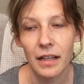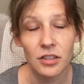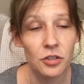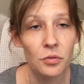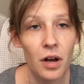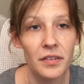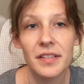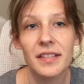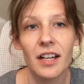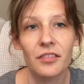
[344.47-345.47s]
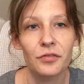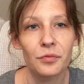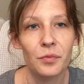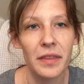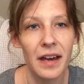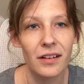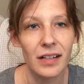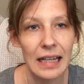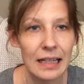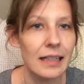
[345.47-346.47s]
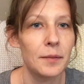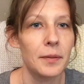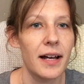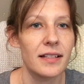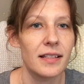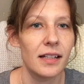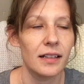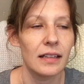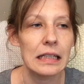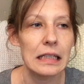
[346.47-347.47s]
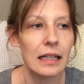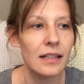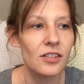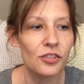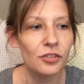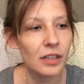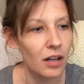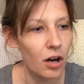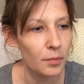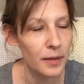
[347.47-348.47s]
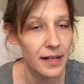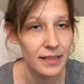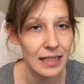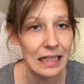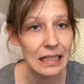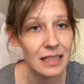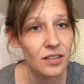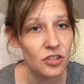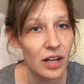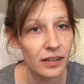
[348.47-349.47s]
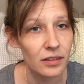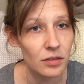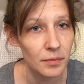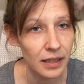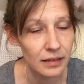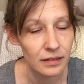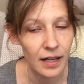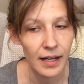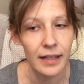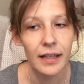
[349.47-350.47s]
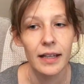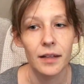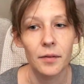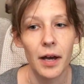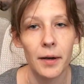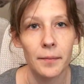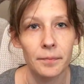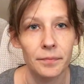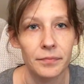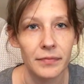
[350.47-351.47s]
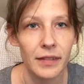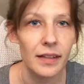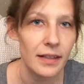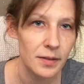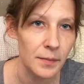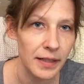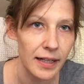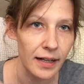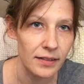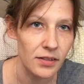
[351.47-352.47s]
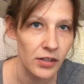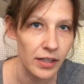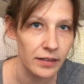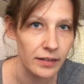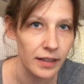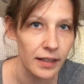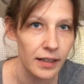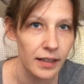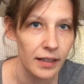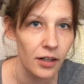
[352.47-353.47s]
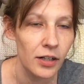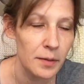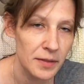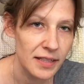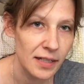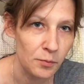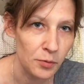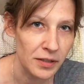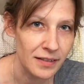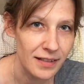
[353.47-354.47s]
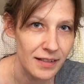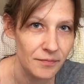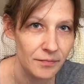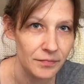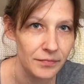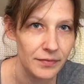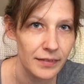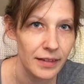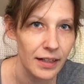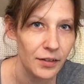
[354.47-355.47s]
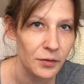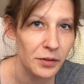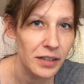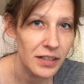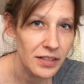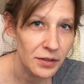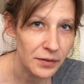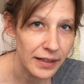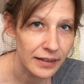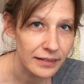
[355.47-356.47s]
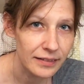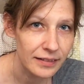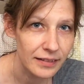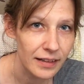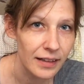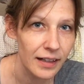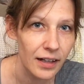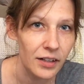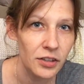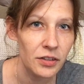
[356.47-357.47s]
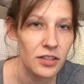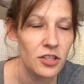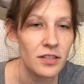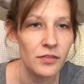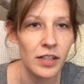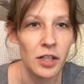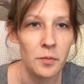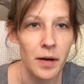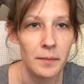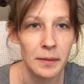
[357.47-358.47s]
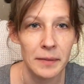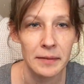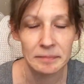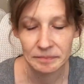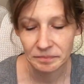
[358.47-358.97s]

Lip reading: do all this stuff without any plastic, like excluding all plastic. It is a challenge, I'm not gonna lie. That's my cat, sorry. Her name is Temperance. What are you doing? She's video bombing me.